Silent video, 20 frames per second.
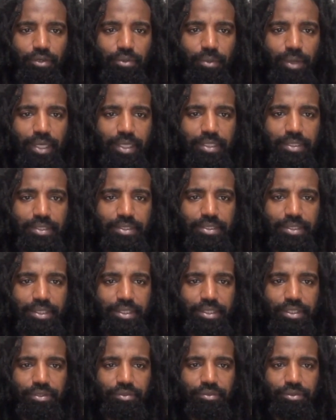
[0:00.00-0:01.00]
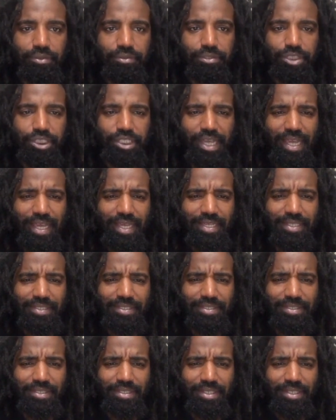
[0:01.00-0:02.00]
equating to neuro
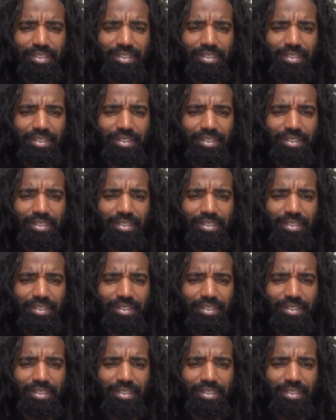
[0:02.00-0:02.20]
jazz?